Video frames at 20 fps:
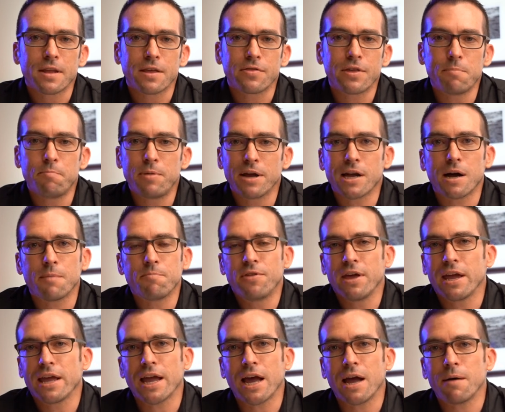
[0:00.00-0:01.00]
They pick up
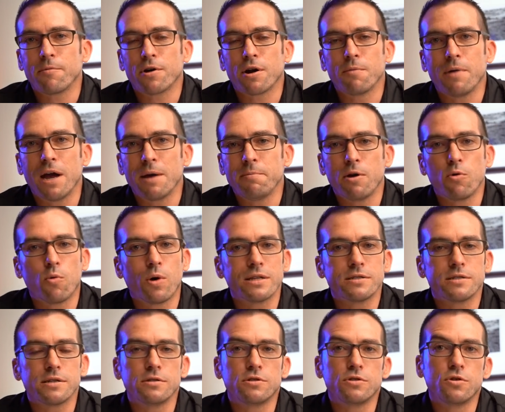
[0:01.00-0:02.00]
their camera maybe
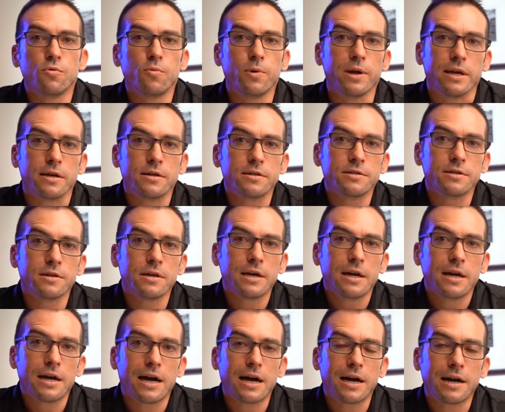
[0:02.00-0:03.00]
once in 2 weeks.
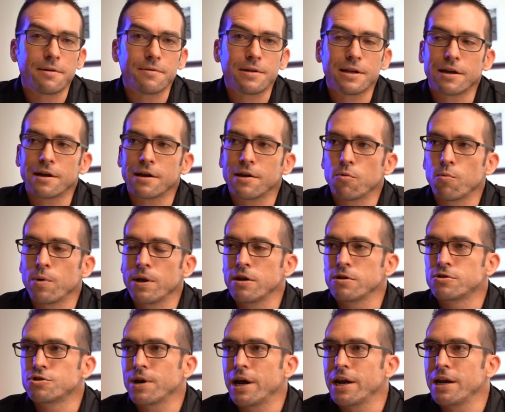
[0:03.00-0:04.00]
When you're
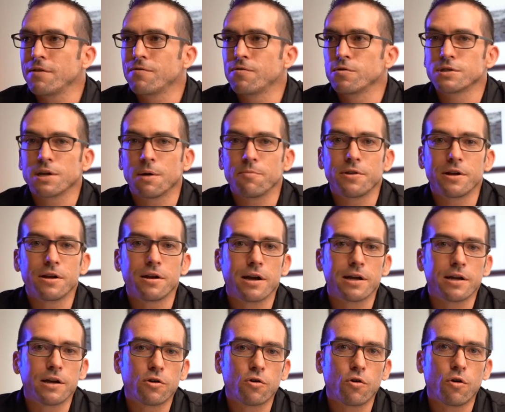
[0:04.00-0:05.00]
training for something
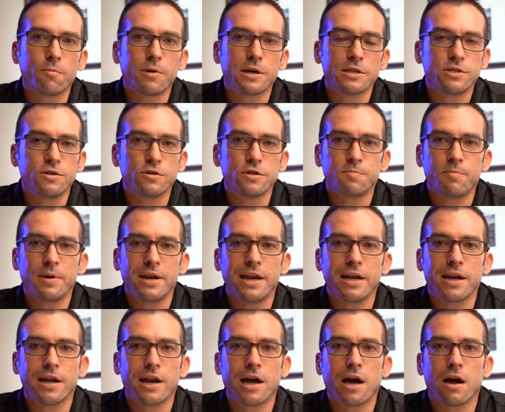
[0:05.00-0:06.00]
like a Comrades, you're
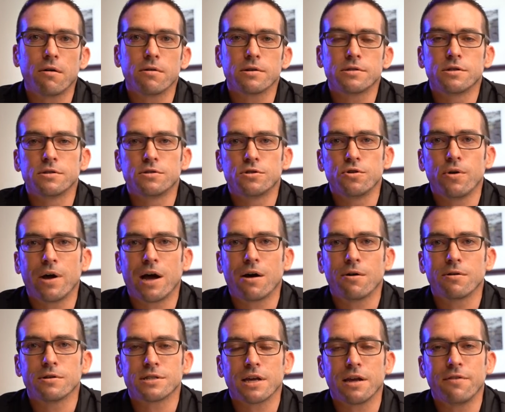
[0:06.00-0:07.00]
spending an hour to 2
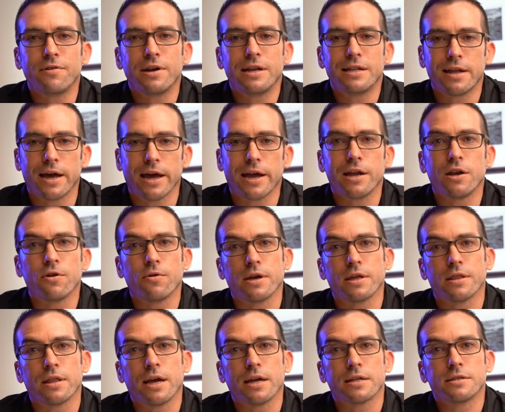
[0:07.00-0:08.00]
hours every day doing
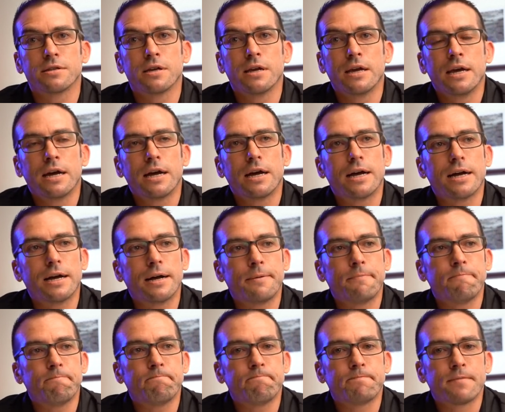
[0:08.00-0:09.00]
that.
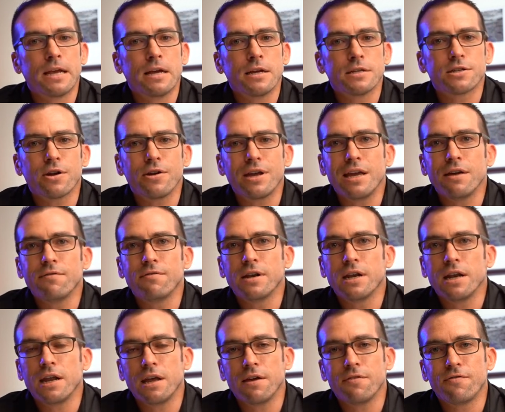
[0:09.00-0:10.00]
So
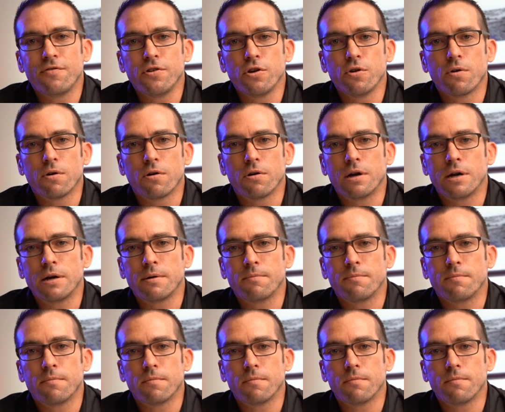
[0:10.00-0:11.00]
even if you
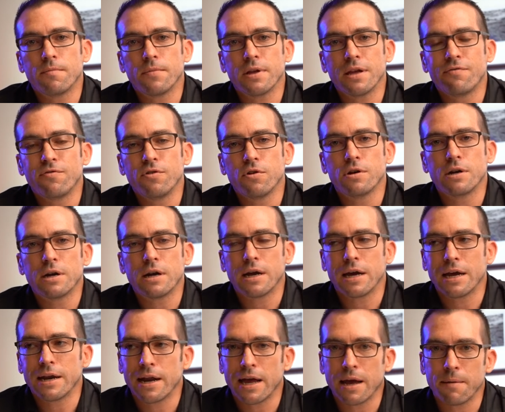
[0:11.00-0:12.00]
if you're
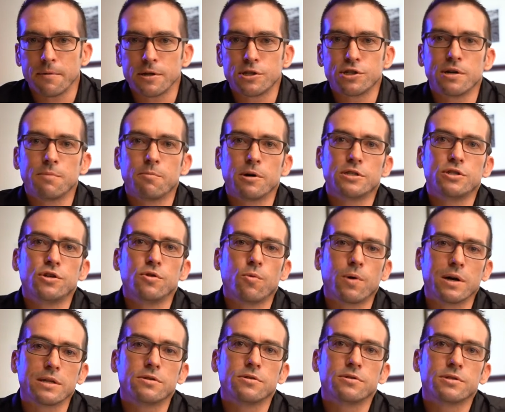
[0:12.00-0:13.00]
an amateur but you
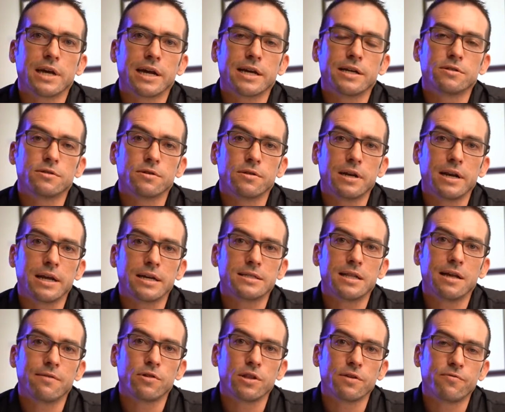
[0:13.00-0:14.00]
want to take it to the next
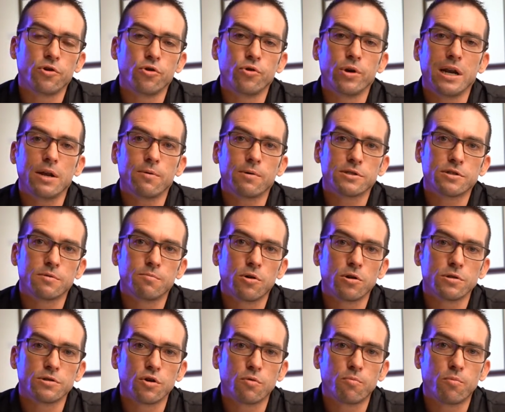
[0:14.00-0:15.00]
level, if you really want to
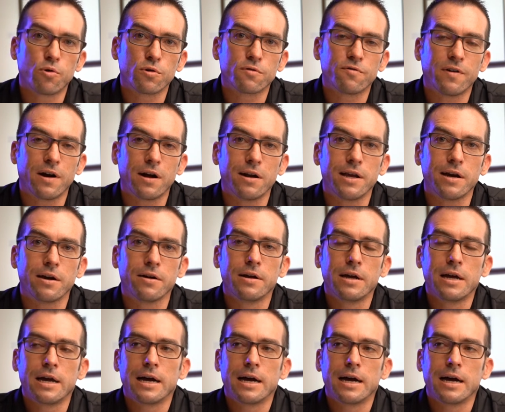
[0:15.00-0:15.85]
build your portfolio,